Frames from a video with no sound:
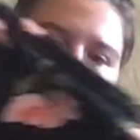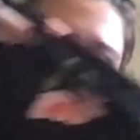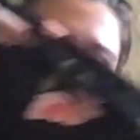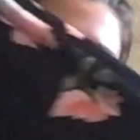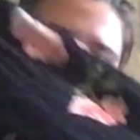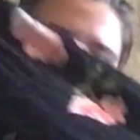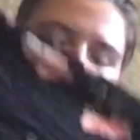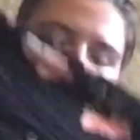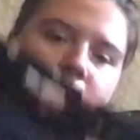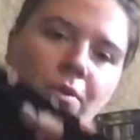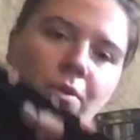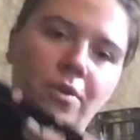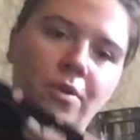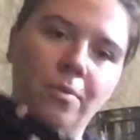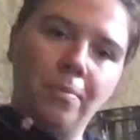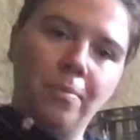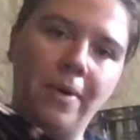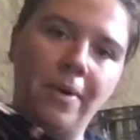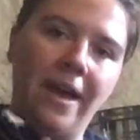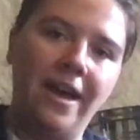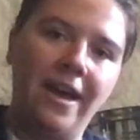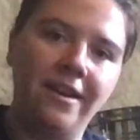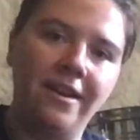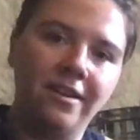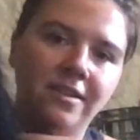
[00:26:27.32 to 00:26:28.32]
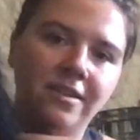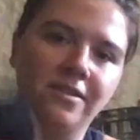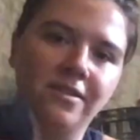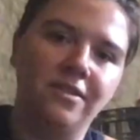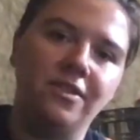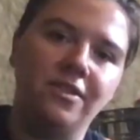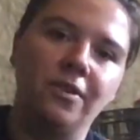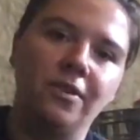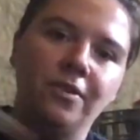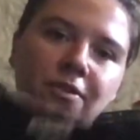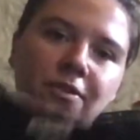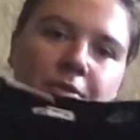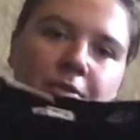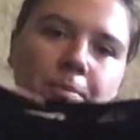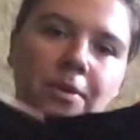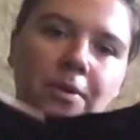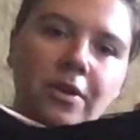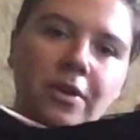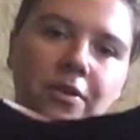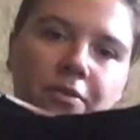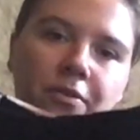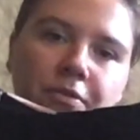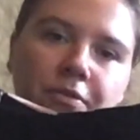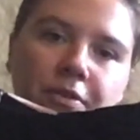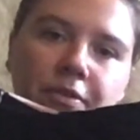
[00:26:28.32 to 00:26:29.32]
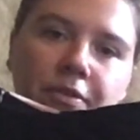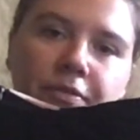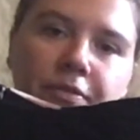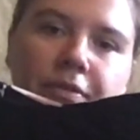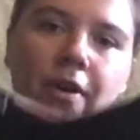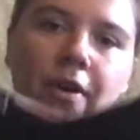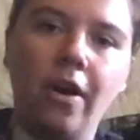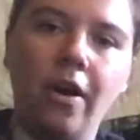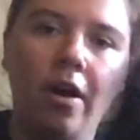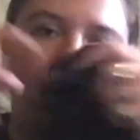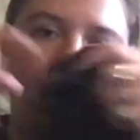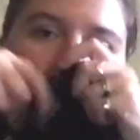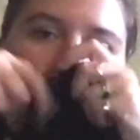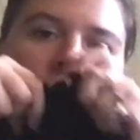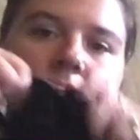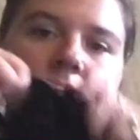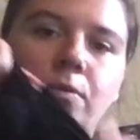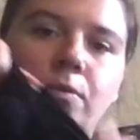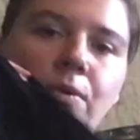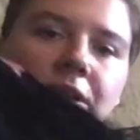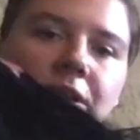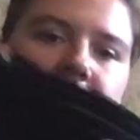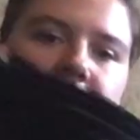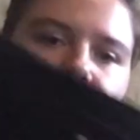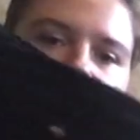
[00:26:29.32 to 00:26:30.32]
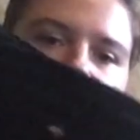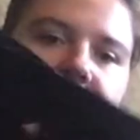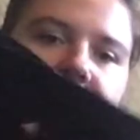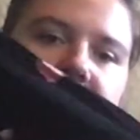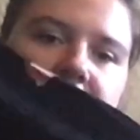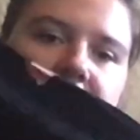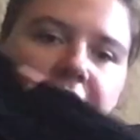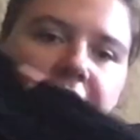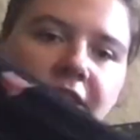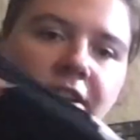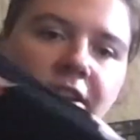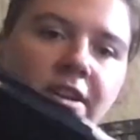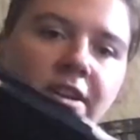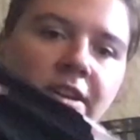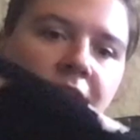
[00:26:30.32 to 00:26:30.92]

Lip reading: floral pattern, so this would be good for fall and winter.